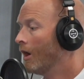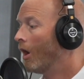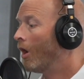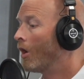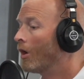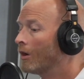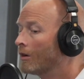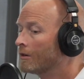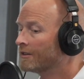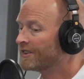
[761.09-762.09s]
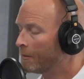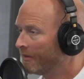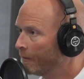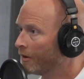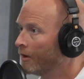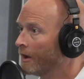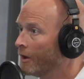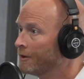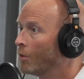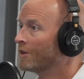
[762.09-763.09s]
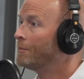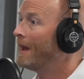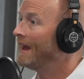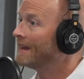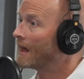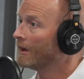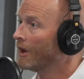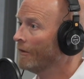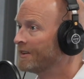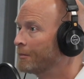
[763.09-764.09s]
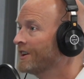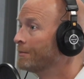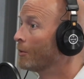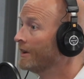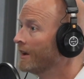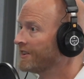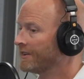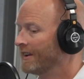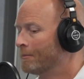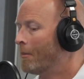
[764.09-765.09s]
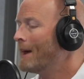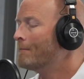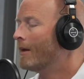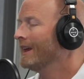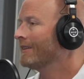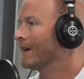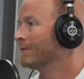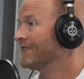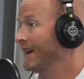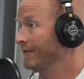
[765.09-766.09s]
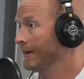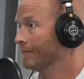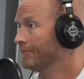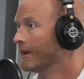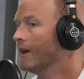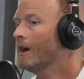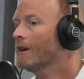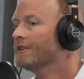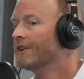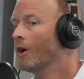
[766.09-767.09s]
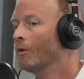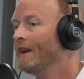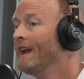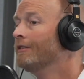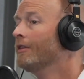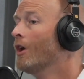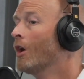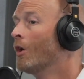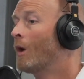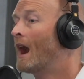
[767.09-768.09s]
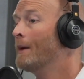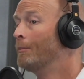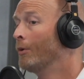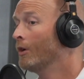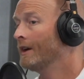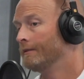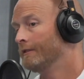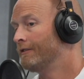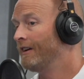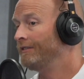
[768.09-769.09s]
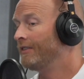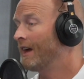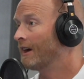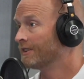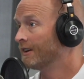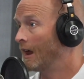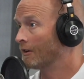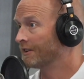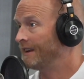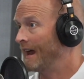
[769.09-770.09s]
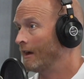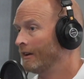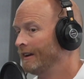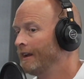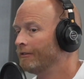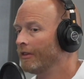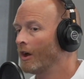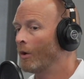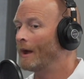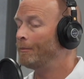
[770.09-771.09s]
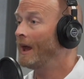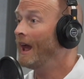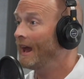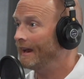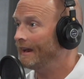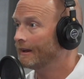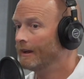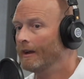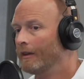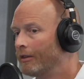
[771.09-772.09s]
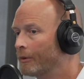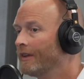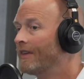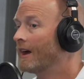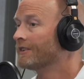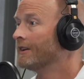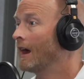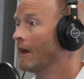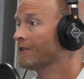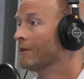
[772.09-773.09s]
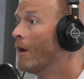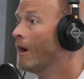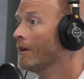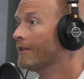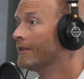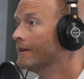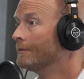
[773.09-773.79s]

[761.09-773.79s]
are some of them are going to go towards paying down a loan. That's principal reduction. That's my money that I'm saving. So even though I put $50,000 down and even though I pay $3,000 a month,